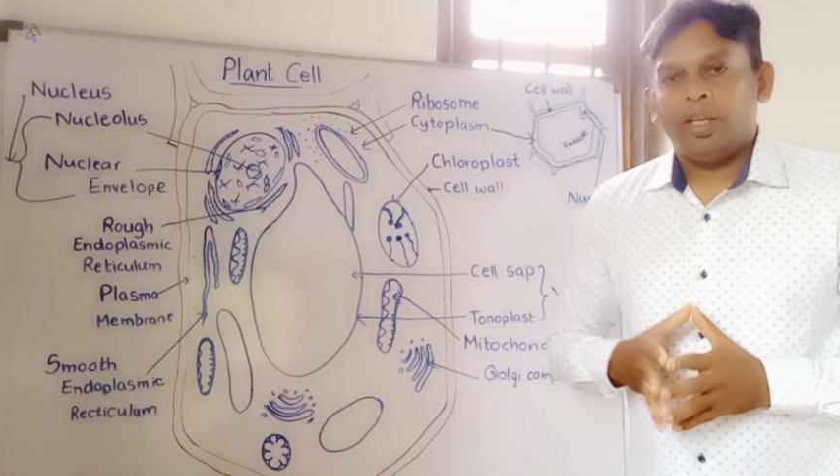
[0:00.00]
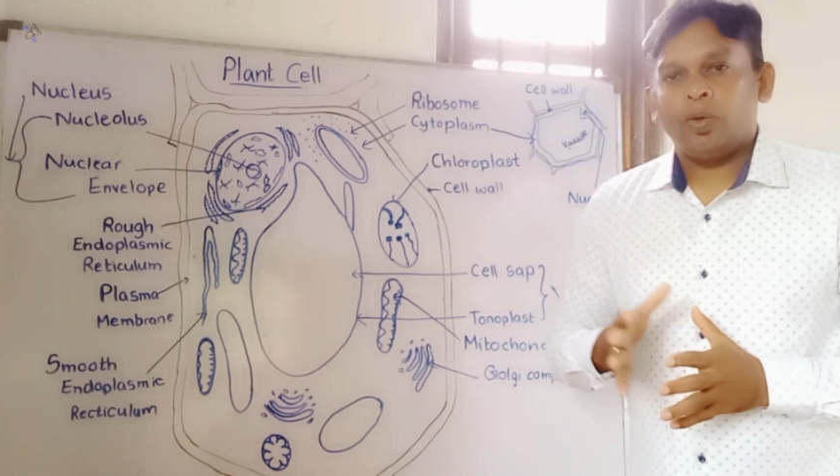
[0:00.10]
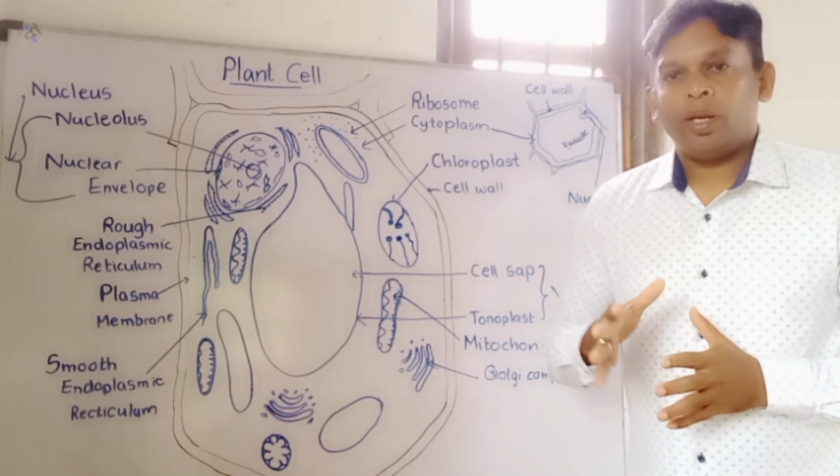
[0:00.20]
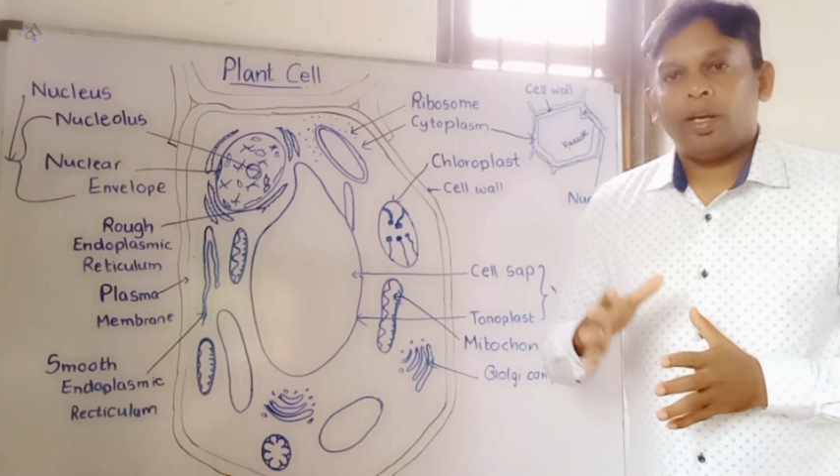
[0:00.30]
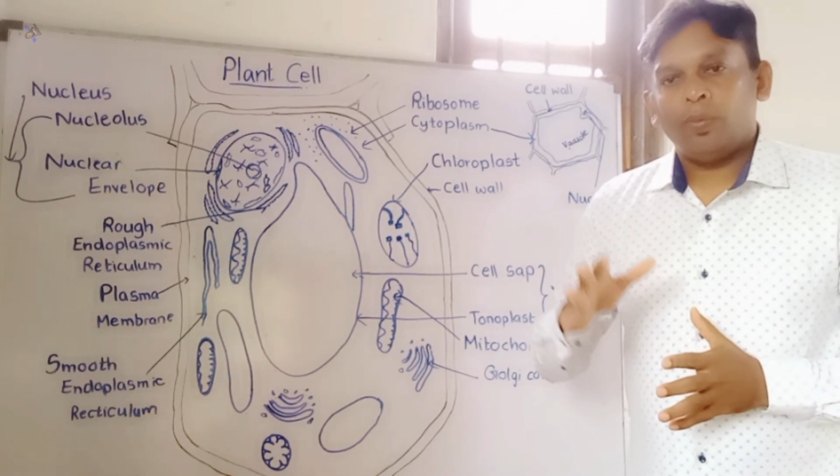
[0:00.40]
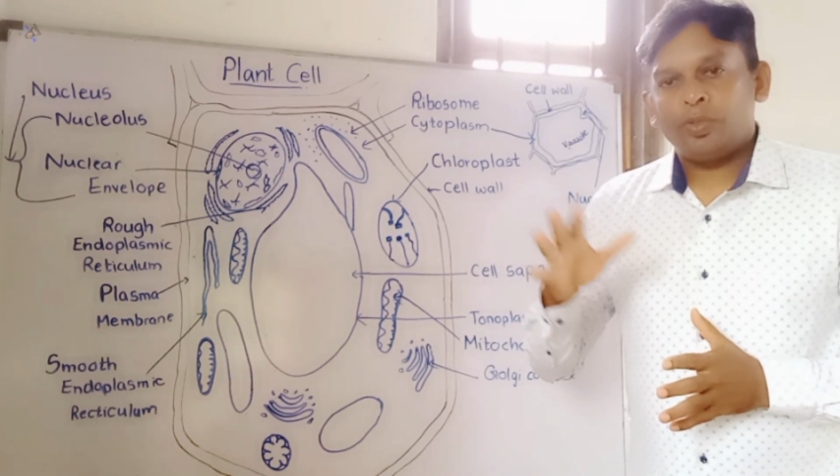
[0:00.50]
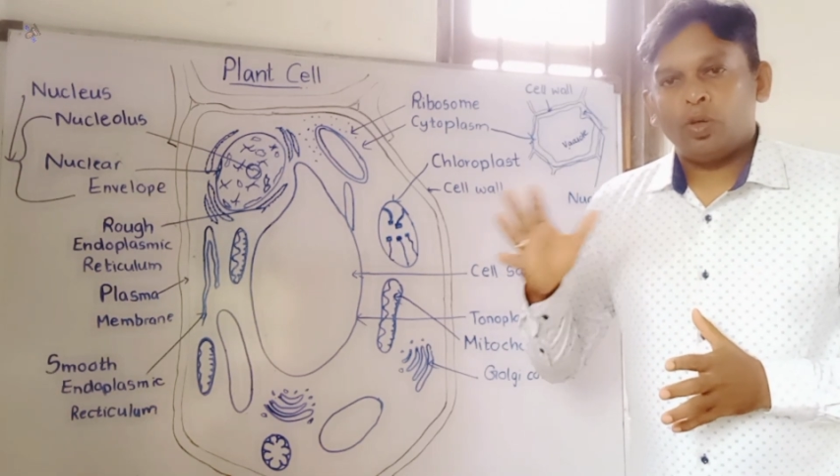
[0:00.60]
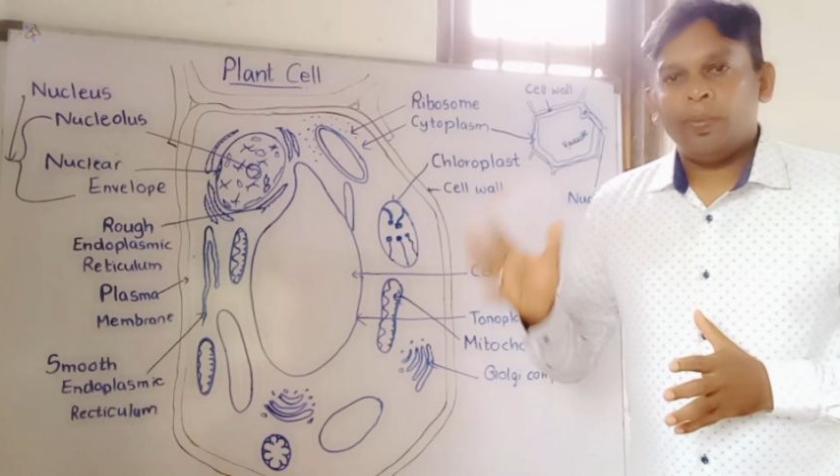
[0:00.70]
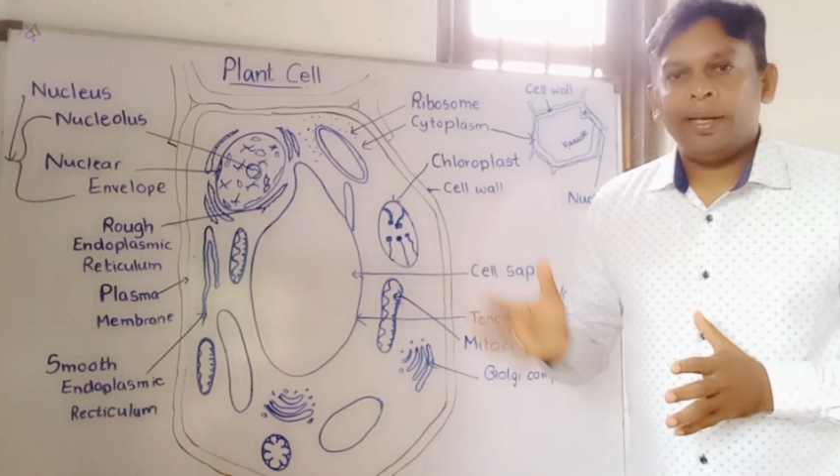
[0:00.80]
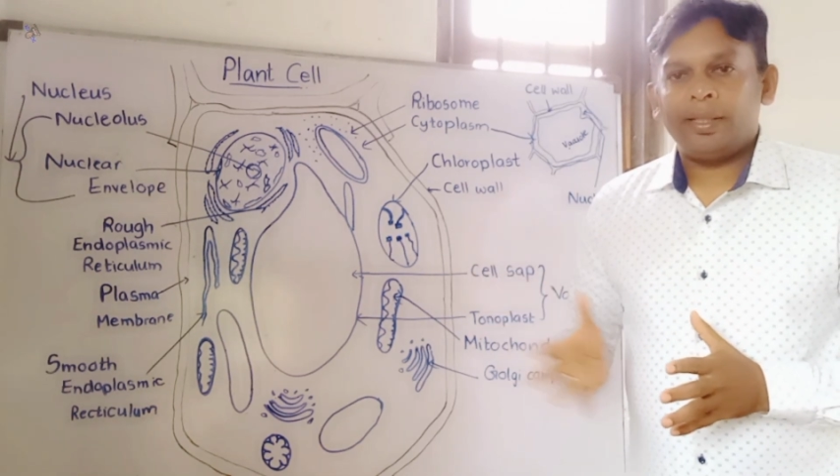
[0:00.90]
you can
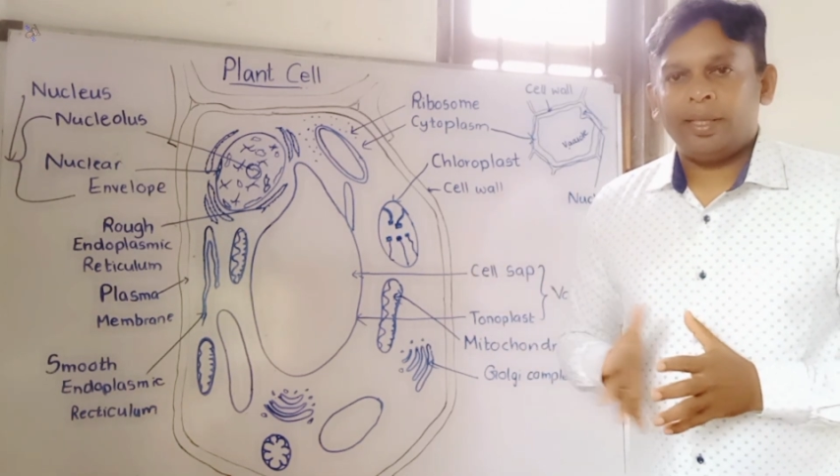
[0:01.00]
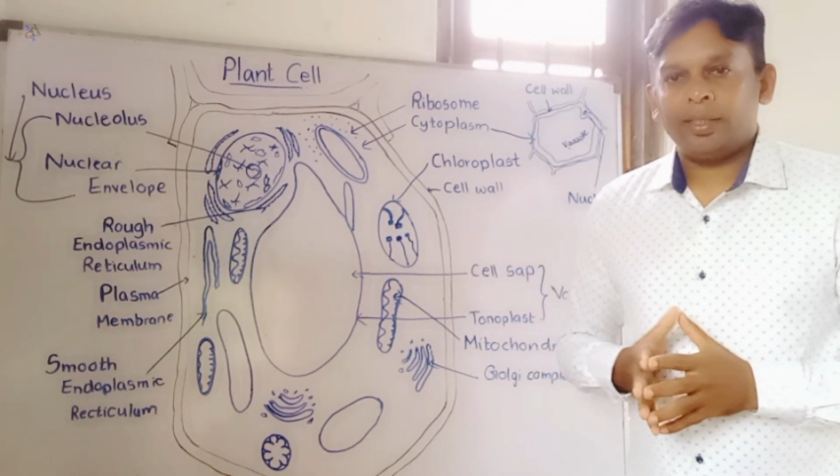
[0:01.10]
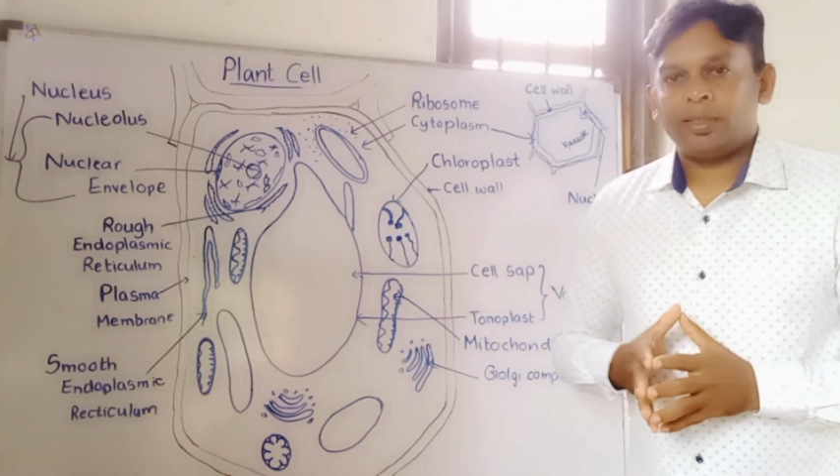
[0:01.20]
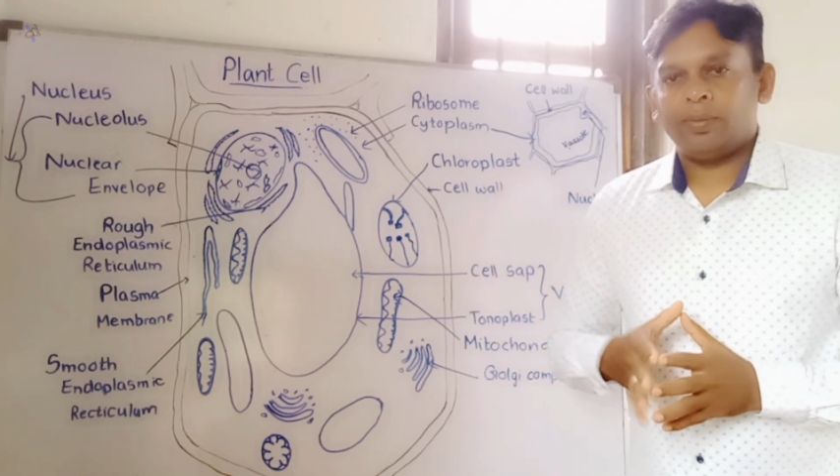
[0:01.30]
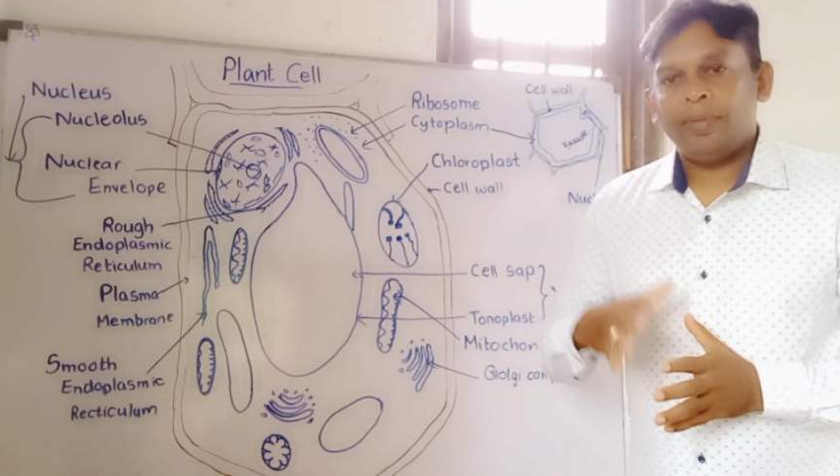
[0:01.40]
observe many things,